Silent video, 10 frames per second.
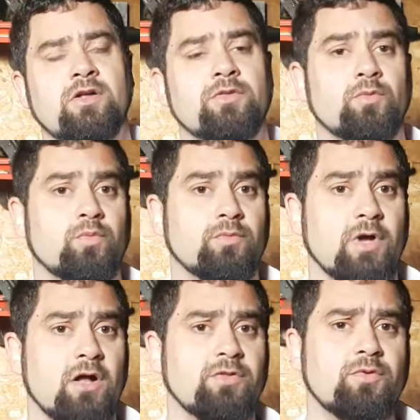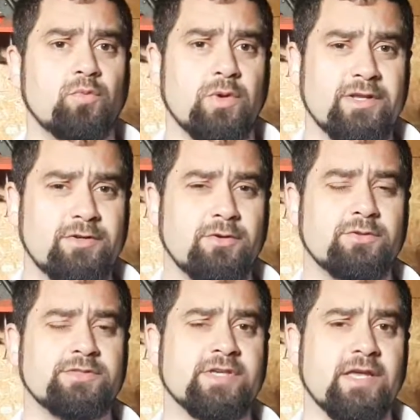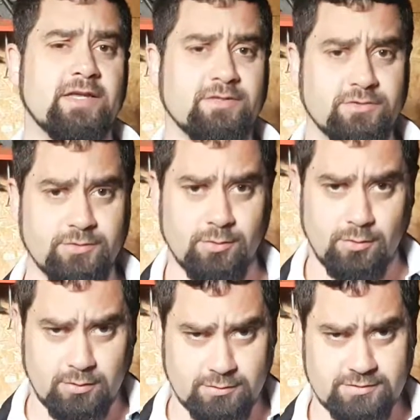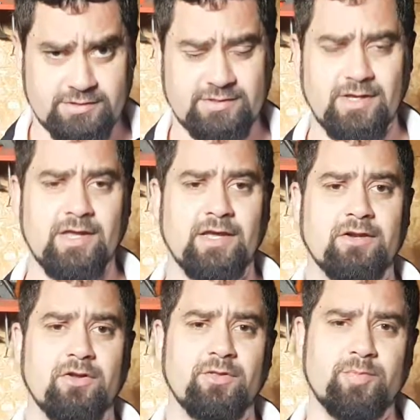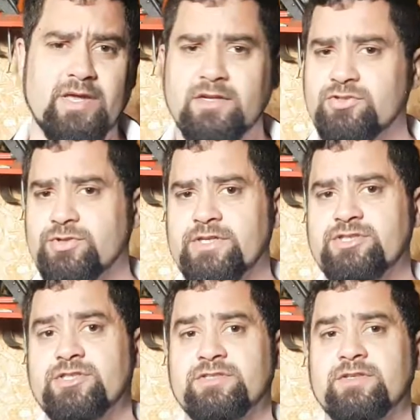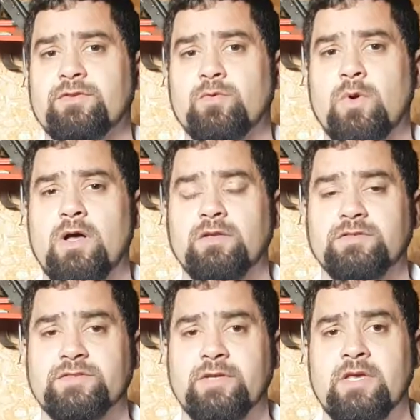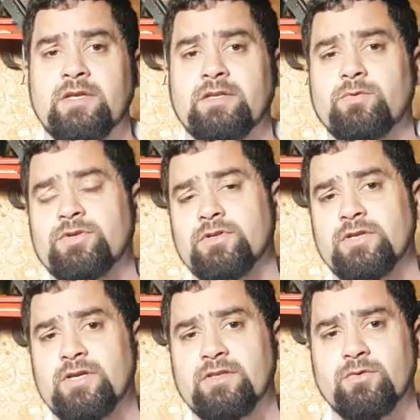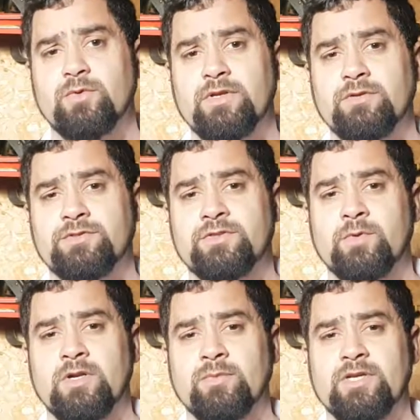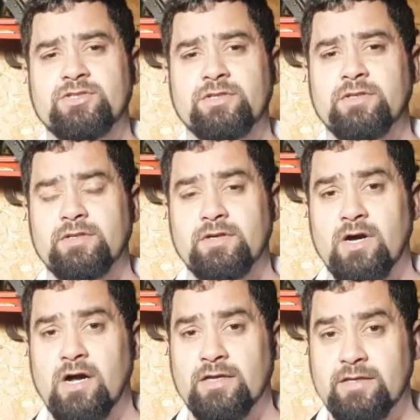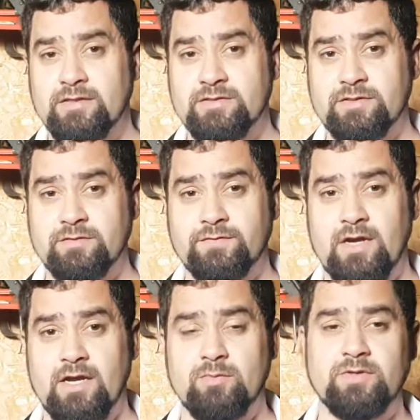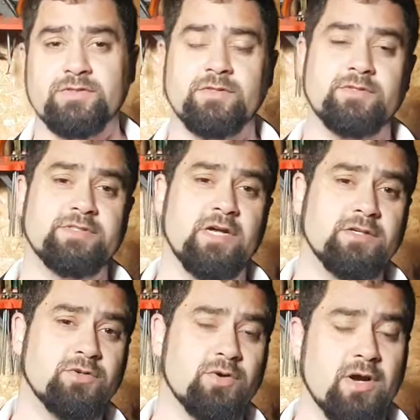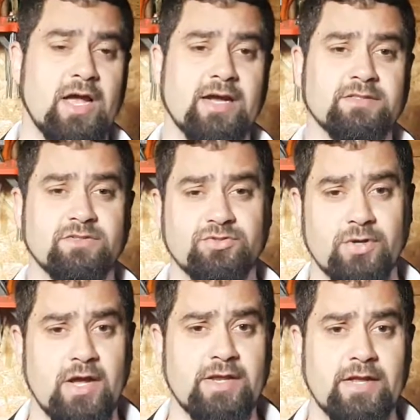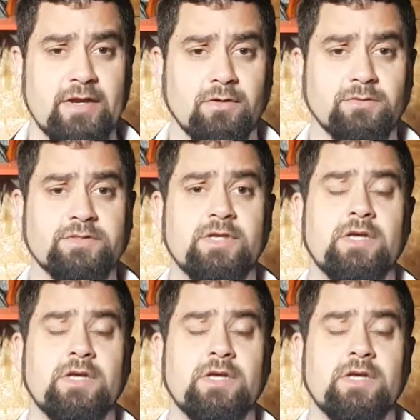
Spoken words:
all the windows and doors and all the penetrations in the walls. Now when you're looking at the windows, you want to make sure that the caulking is still viable, so it's not cracked and dried out.